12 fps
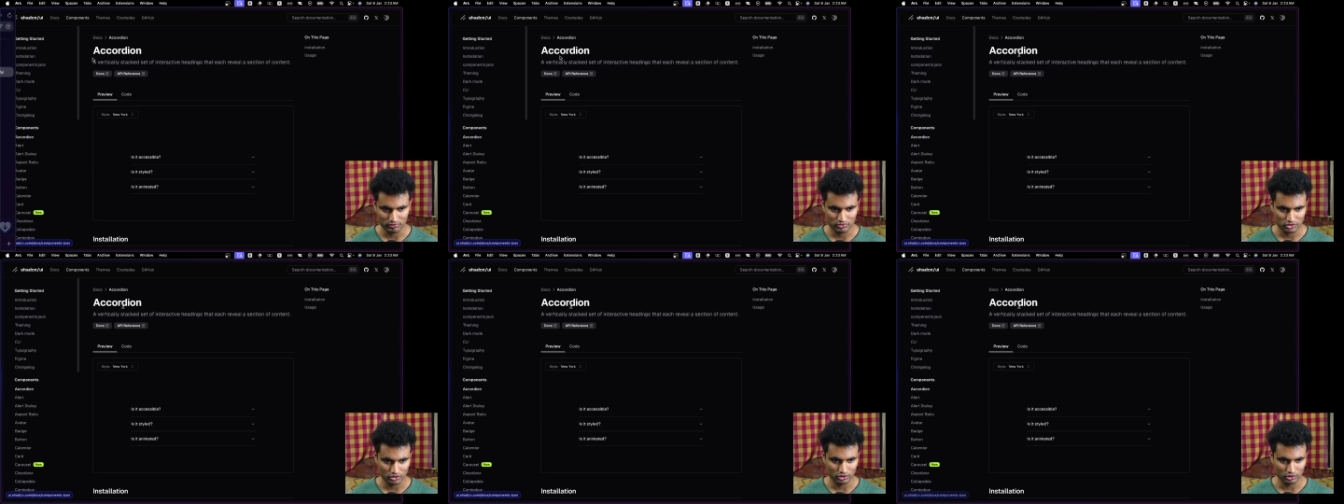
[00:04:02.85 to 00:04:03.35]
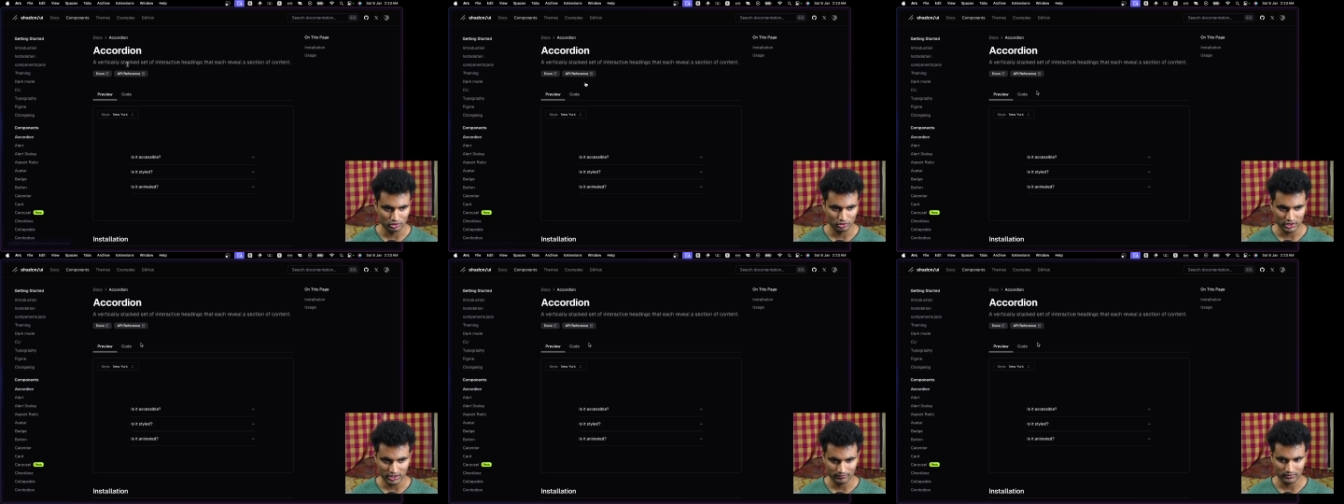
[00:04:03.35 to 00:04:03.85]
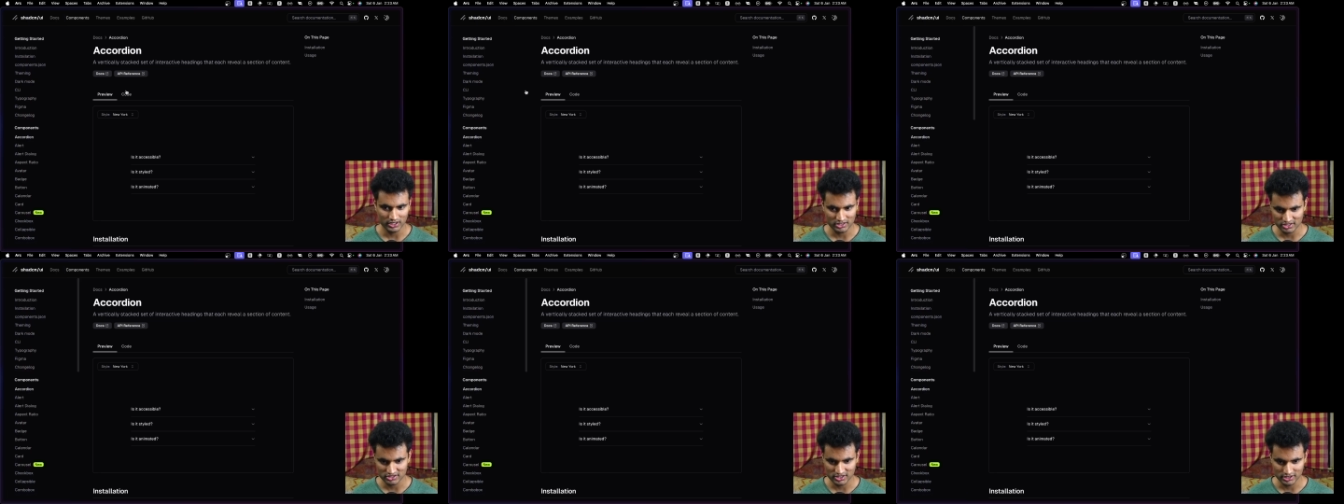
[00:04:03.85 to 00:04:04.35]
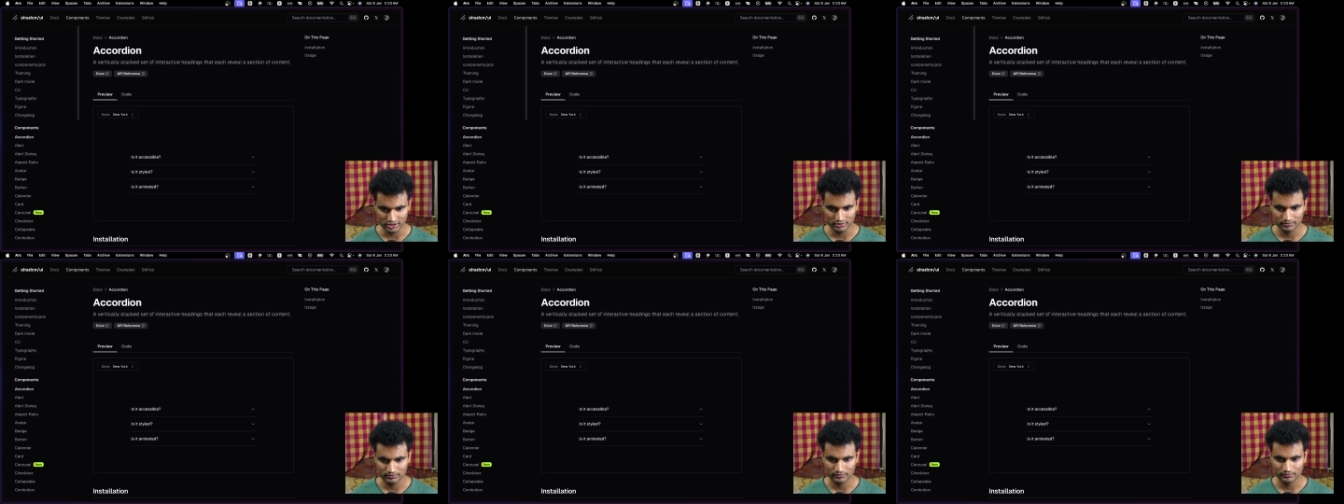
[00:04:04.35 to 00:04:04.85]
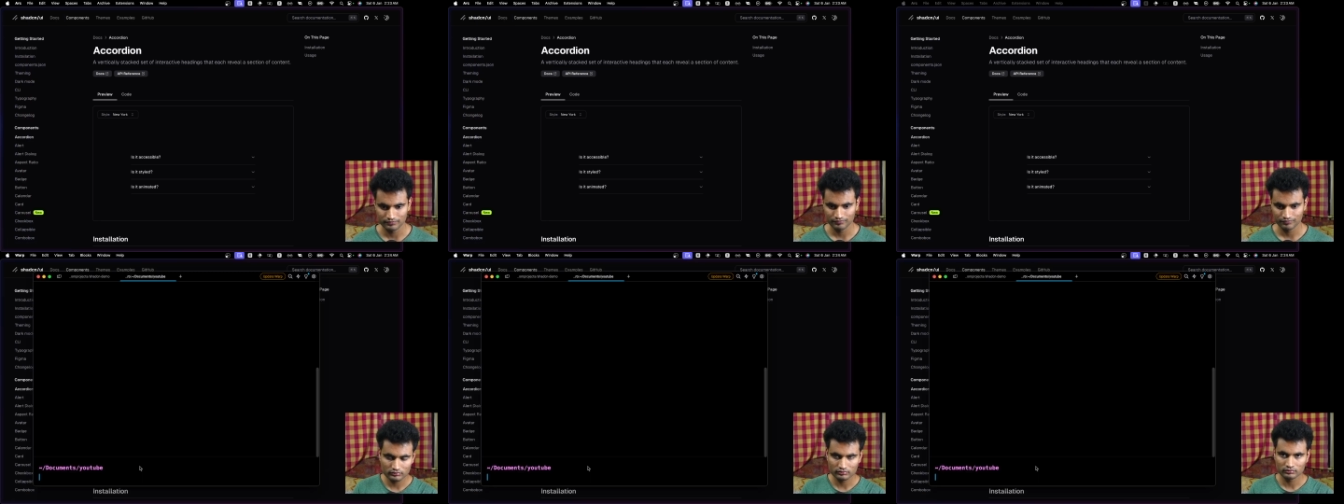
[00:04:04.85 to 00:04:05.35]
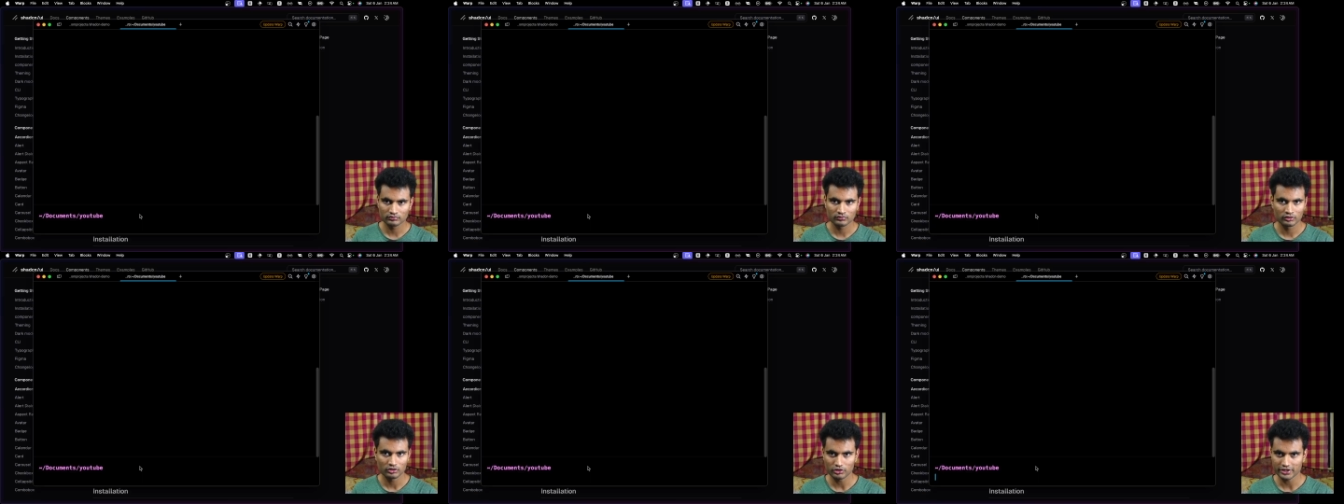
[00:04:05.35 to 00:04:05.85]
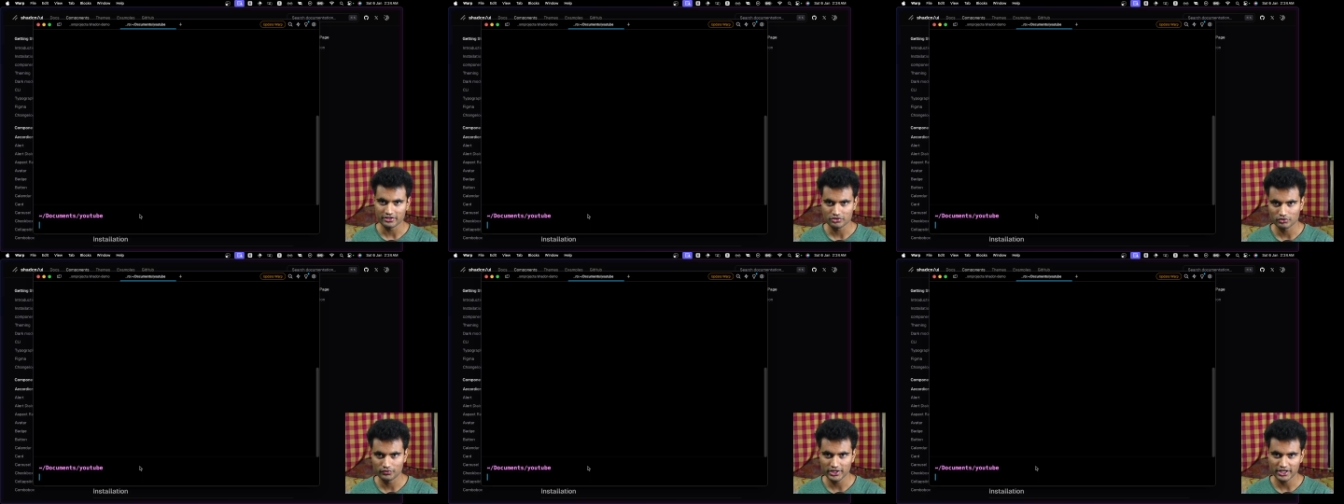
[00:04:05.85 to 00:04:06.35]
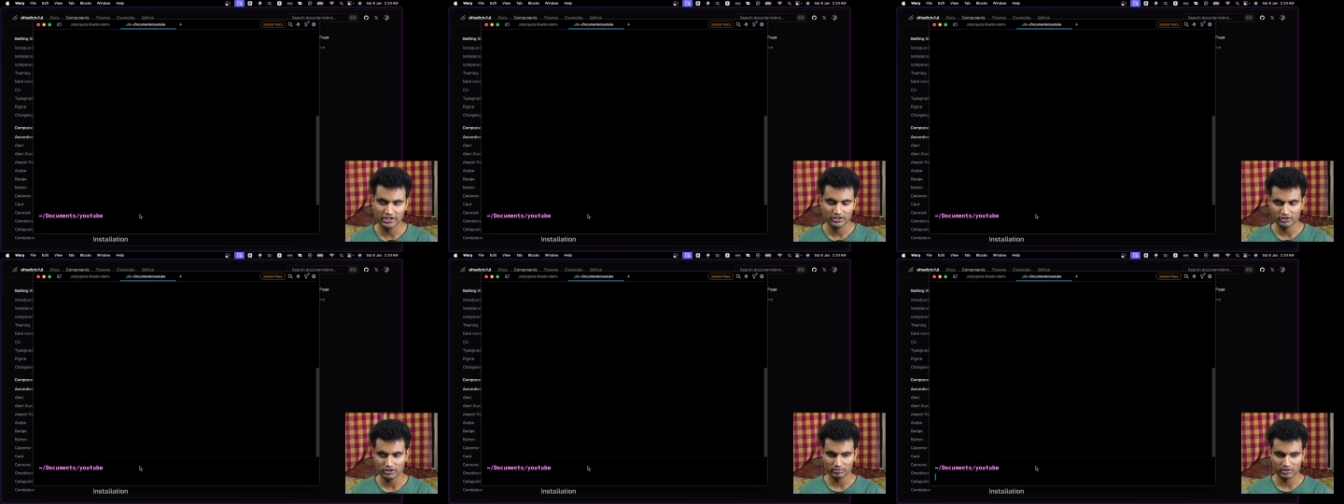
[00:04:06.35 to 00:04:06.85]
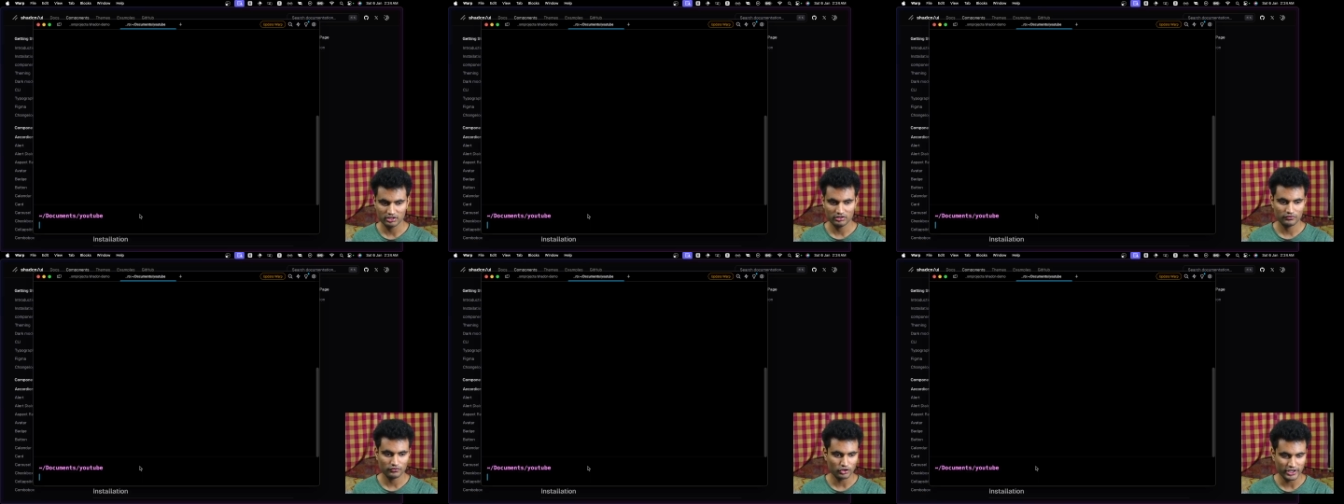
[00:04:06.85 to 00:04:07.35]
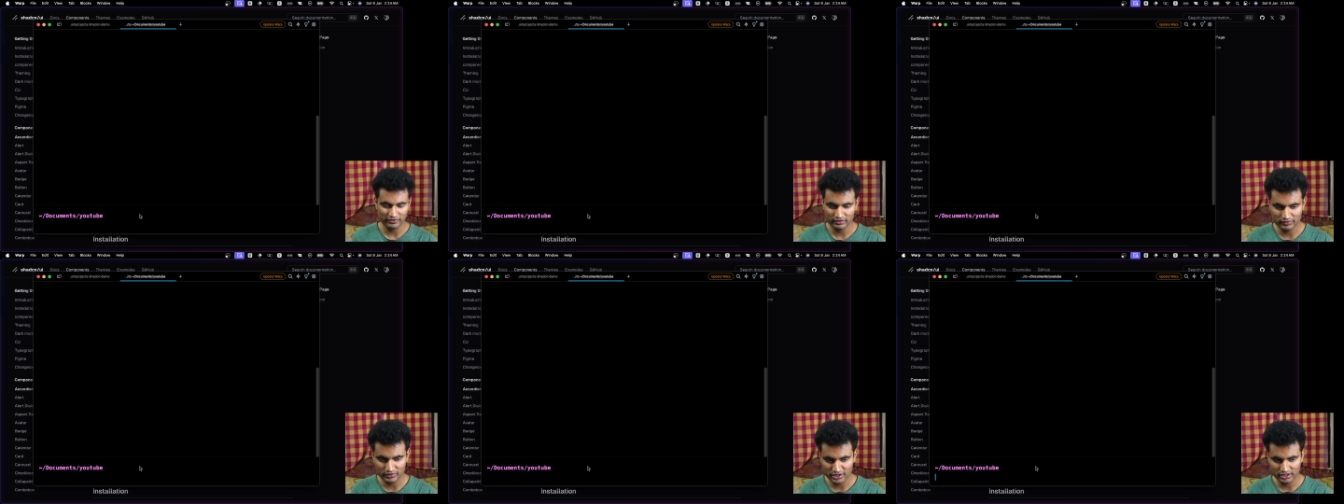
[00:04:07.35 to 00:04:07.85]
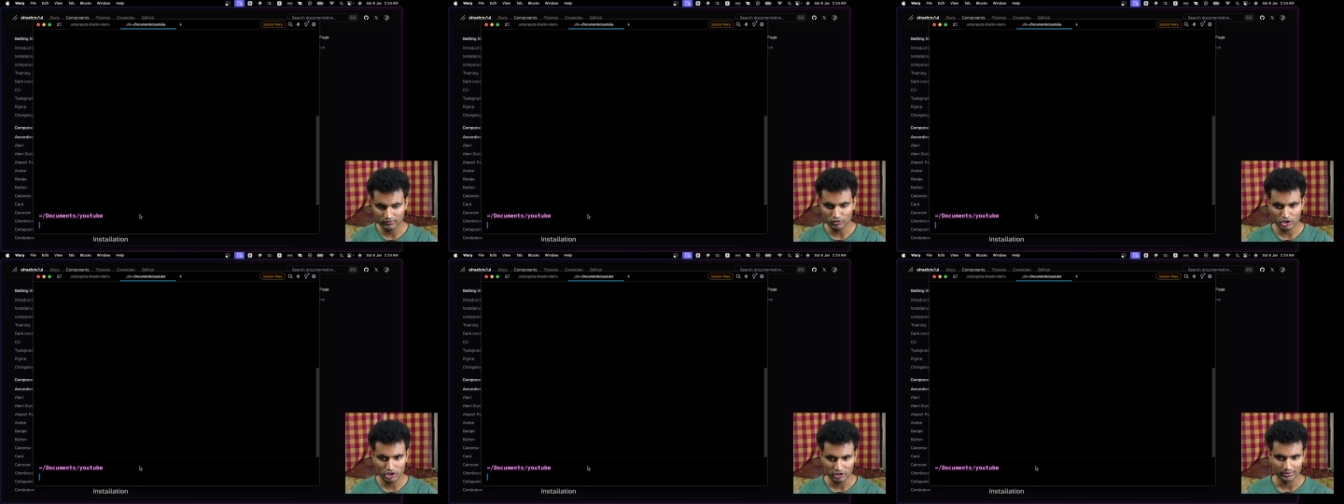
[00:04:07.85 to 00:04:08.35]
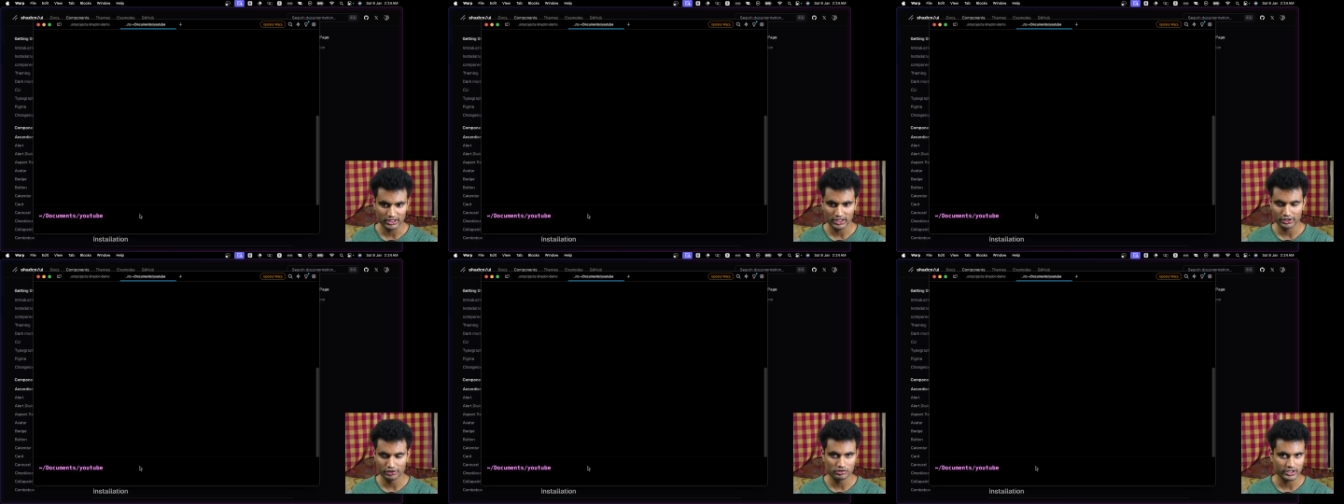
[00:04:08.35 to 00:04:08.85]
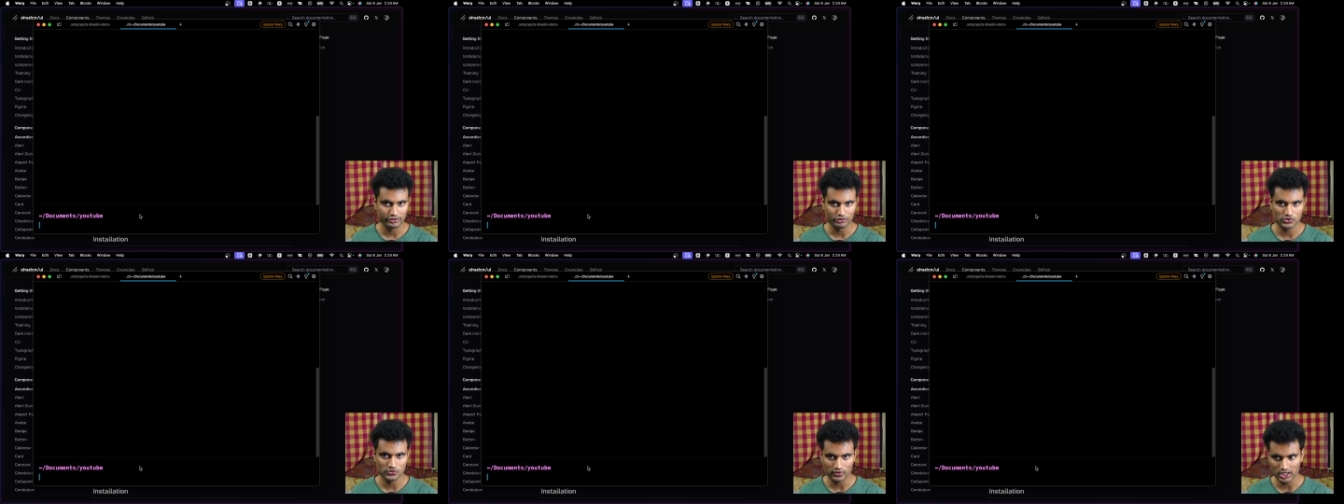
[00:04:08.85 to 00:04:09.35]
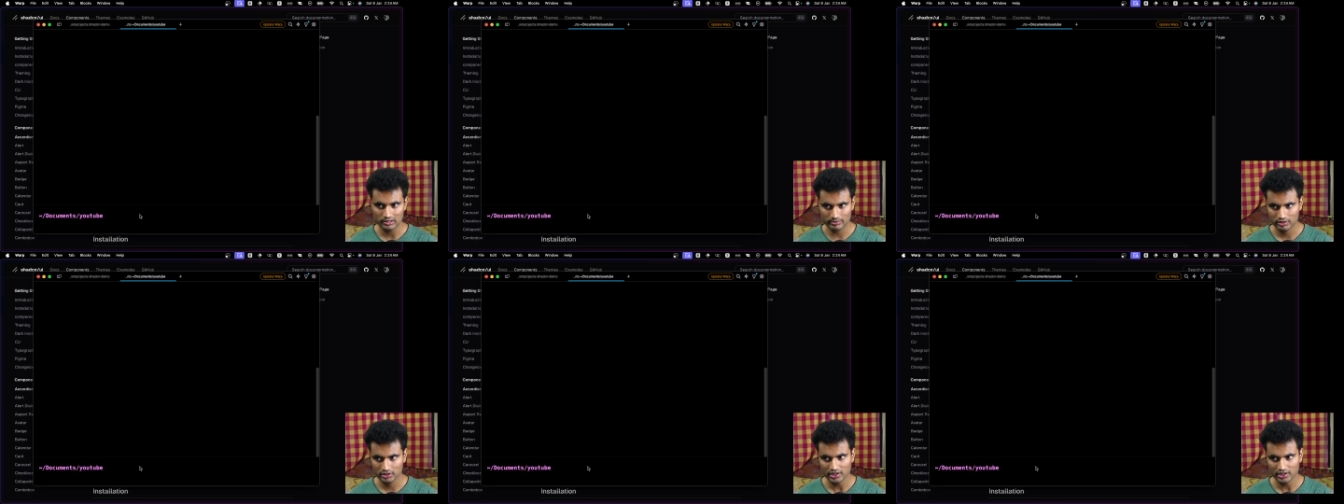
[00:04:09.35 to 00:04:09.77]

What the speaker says: So yeah, let's get started. Okay, so we are in our terminal. For anyone wondering what terminal I use Warp.